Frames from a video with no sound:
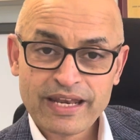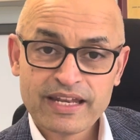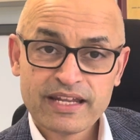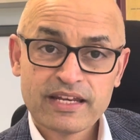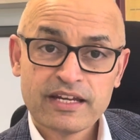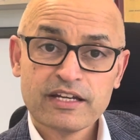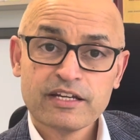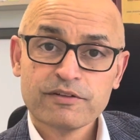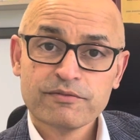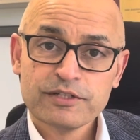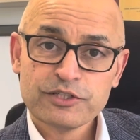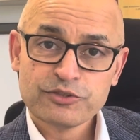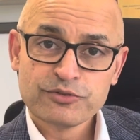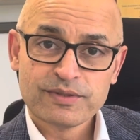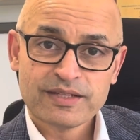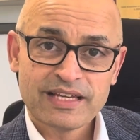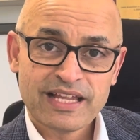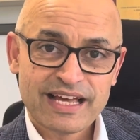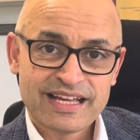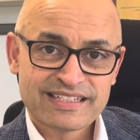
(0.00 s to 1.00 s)
an individual
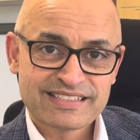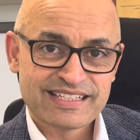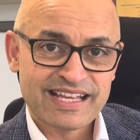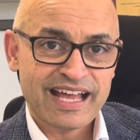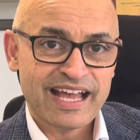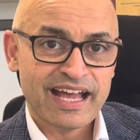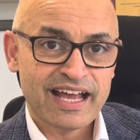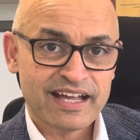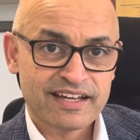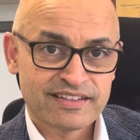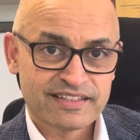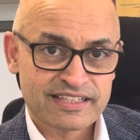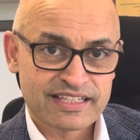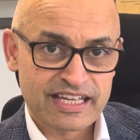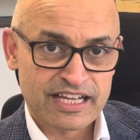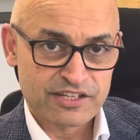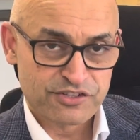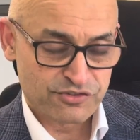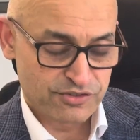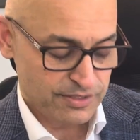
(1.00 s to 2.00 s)
has had the
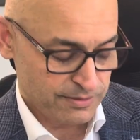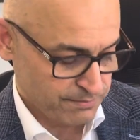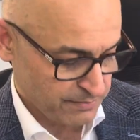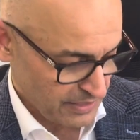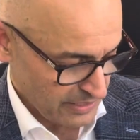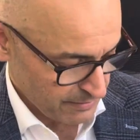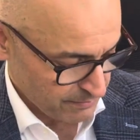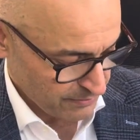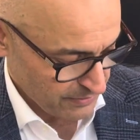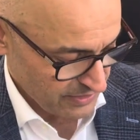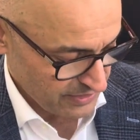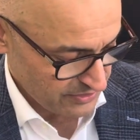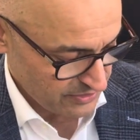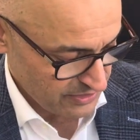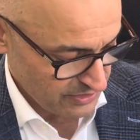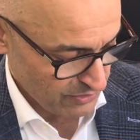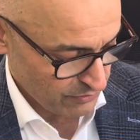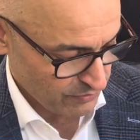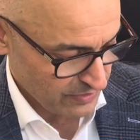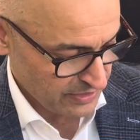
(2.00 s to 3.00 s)
gastric bypass. Now,
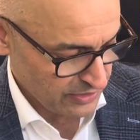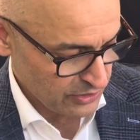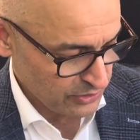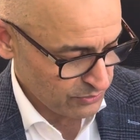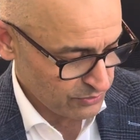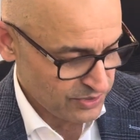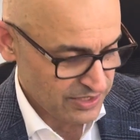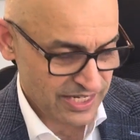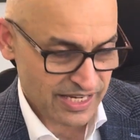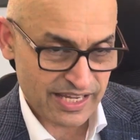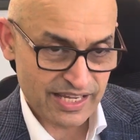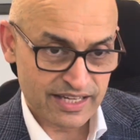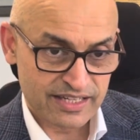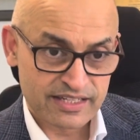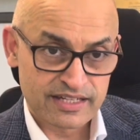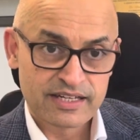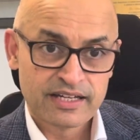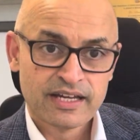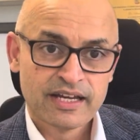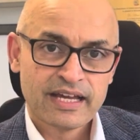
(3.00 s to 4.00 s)
when you take
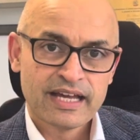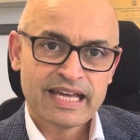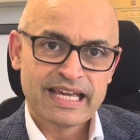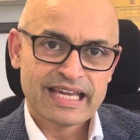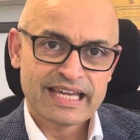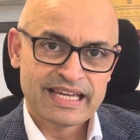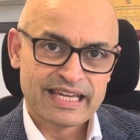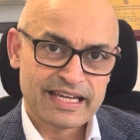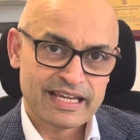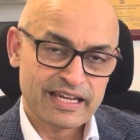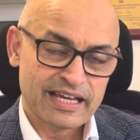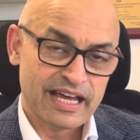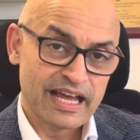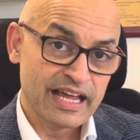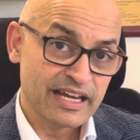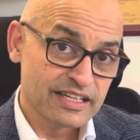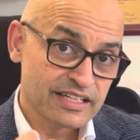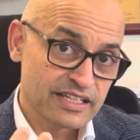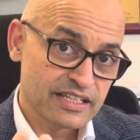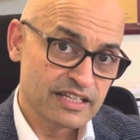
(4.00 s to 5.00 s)
a
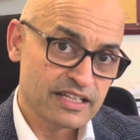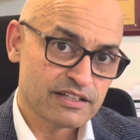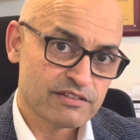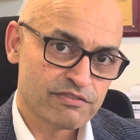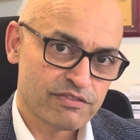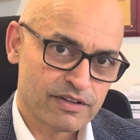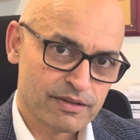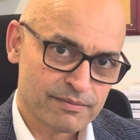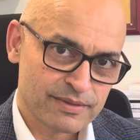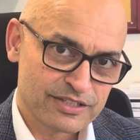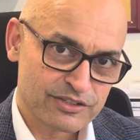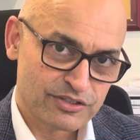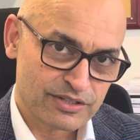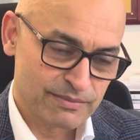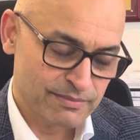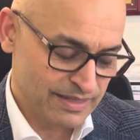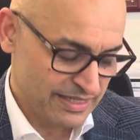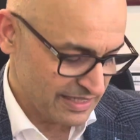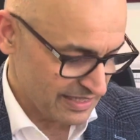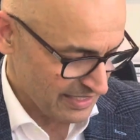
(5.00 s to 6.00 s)
anti-inflammatory
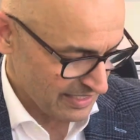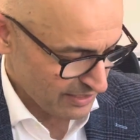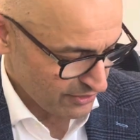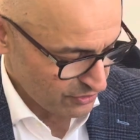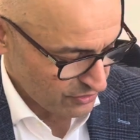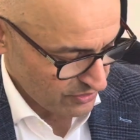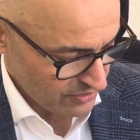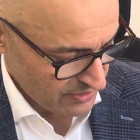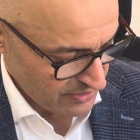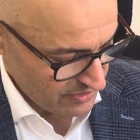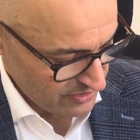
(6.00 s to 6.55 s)
medication, it